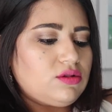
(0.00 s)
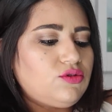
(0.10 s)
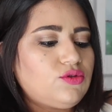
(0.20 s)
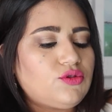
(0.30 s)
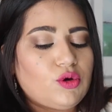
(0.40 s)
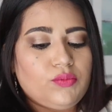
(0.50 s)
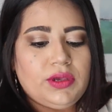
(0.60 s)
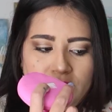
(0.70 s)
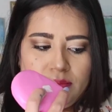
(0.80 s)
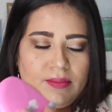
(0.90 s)
not too
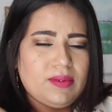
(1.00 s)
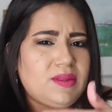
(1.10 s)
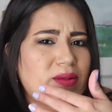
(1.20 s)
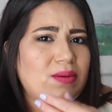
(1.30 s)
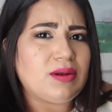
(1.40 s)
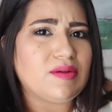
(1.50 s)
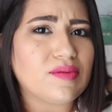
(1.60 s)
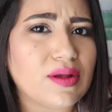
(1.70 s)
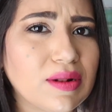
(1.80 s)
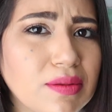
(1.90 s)
soapy. Ew, I
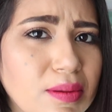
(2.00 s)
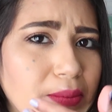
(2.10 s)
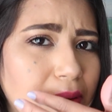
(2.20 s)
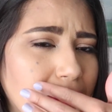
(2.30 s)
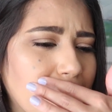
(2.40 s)
just got some on